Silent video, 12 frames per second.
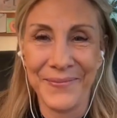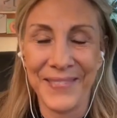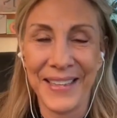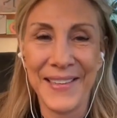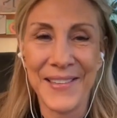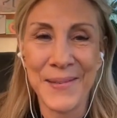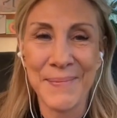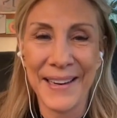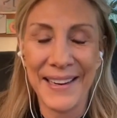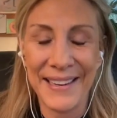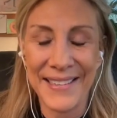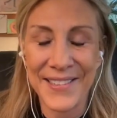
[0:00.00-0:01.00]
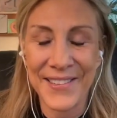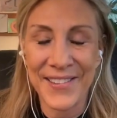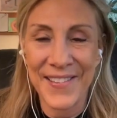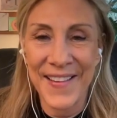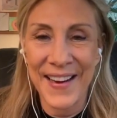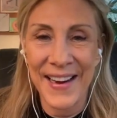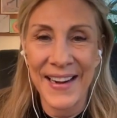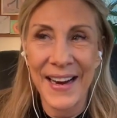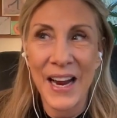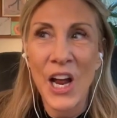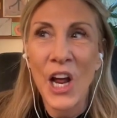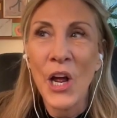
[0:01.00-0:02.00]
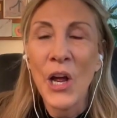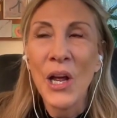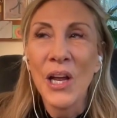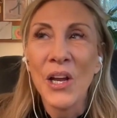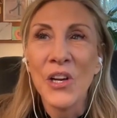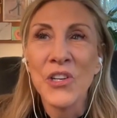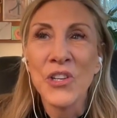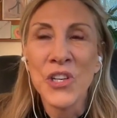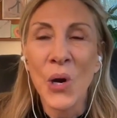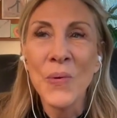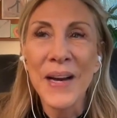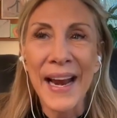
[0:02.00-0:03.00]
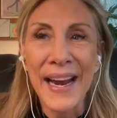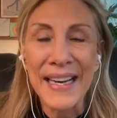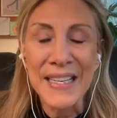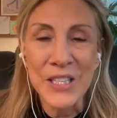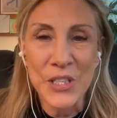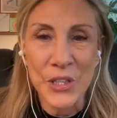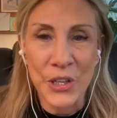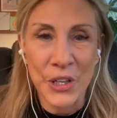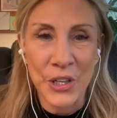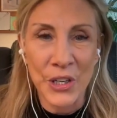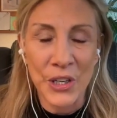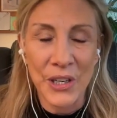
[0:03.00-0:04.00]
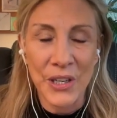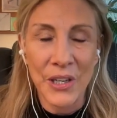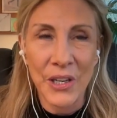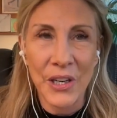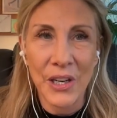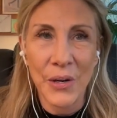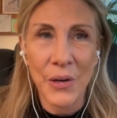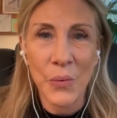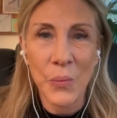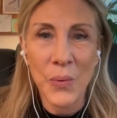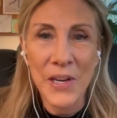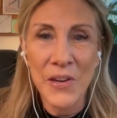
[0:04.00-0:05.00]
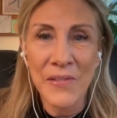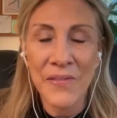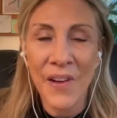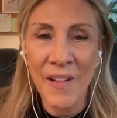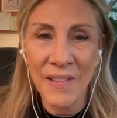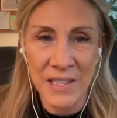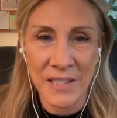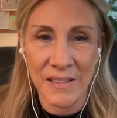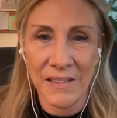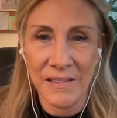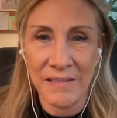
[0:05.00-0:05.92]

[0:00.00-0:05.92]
Here's my answer to that. Don't answer when you're volatile.